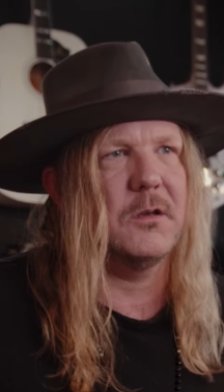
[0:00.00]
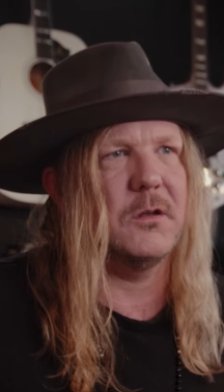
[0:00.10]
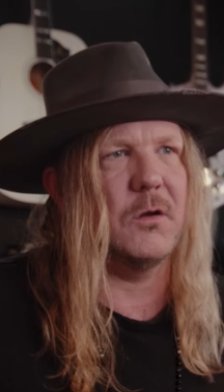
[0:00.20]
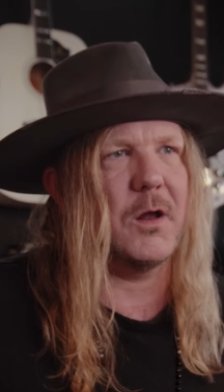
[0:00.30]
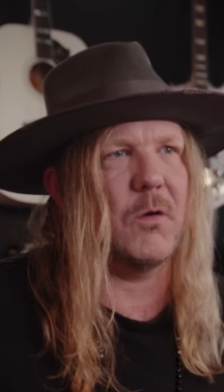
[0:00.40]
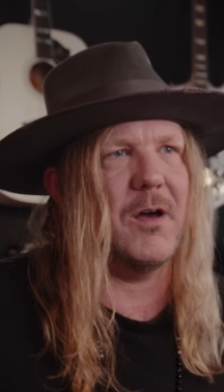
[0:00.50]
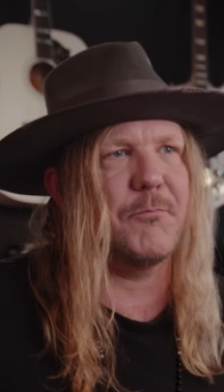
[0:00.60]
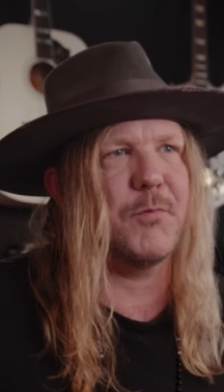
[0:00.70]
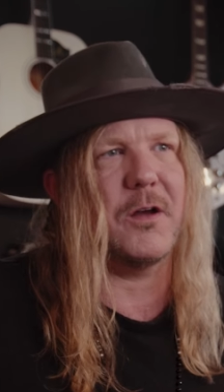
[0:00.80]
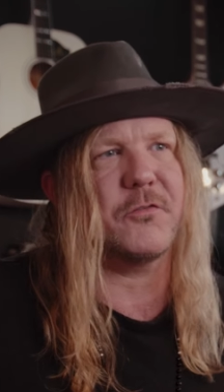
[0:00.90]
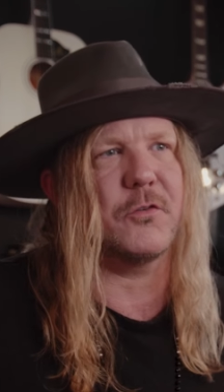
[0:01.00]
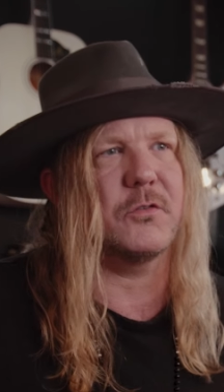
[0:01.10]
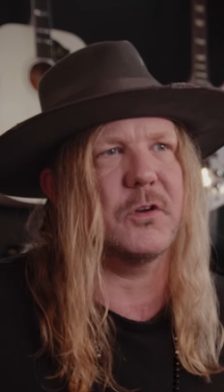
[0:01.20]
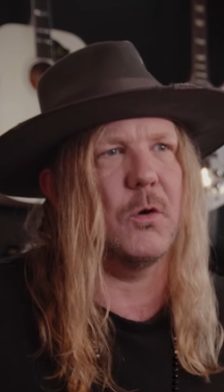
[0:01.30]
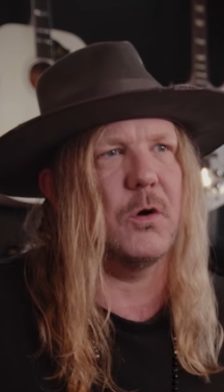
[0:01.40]
You know, I don't have pressure
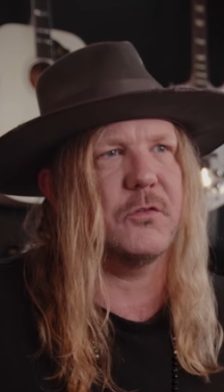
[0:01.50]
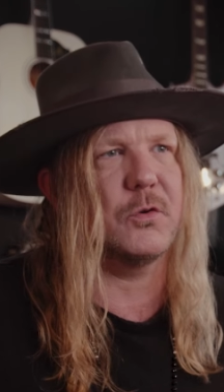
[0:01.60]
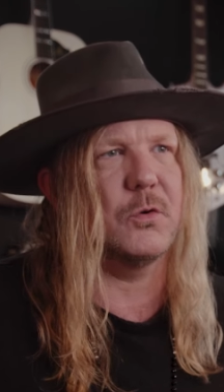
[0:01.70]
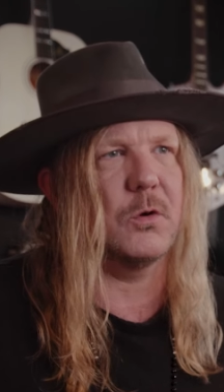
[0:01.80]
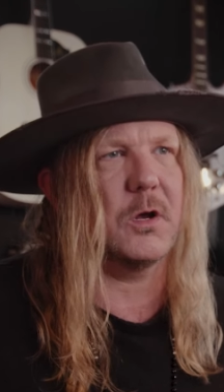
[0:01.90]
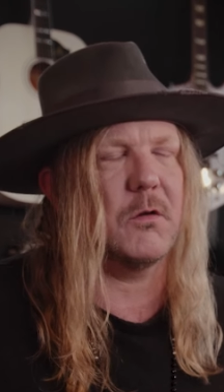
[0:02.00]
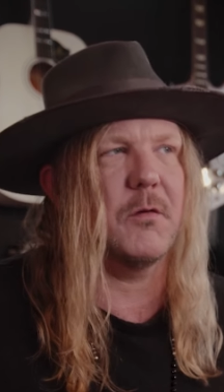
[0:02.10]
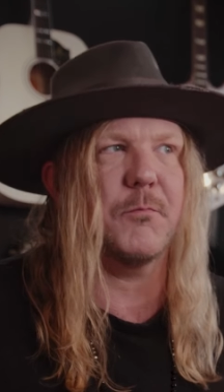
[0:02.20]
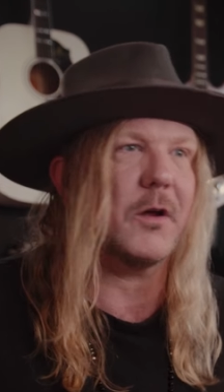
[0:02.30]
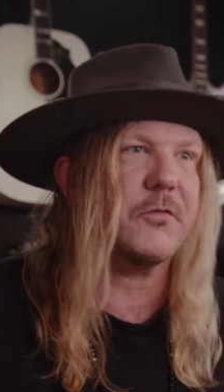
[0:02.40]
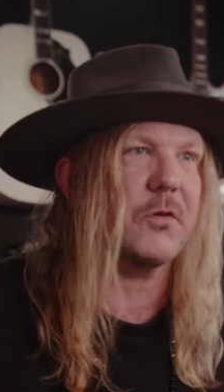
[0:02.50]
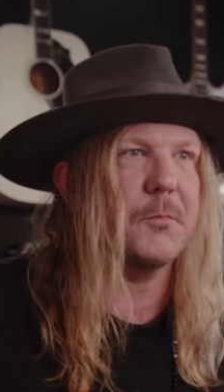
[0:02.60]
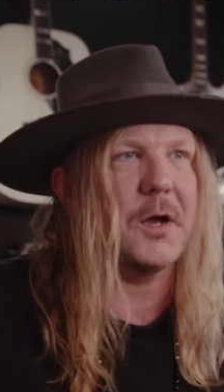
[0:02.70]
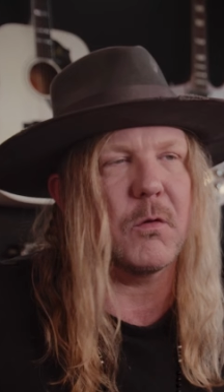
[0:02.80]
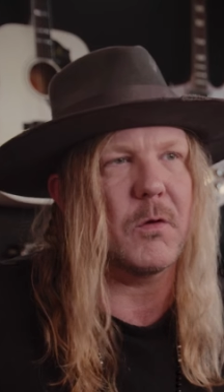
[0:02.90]
to go on tour. I don't have pressure to
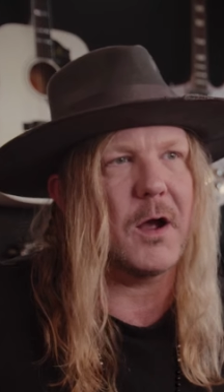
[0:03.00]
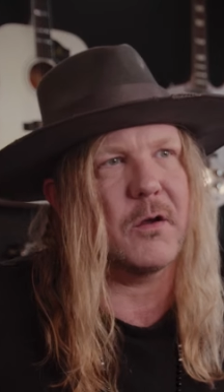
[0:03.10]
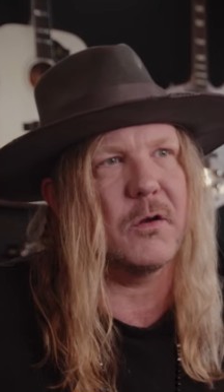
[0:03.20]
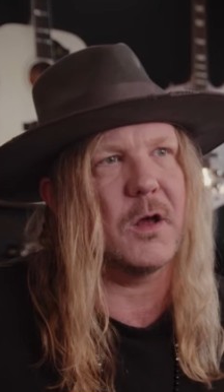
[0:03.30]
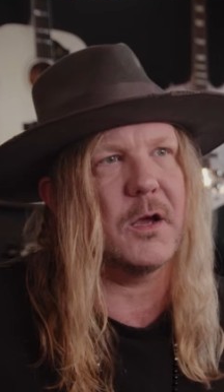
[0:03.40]
make a record.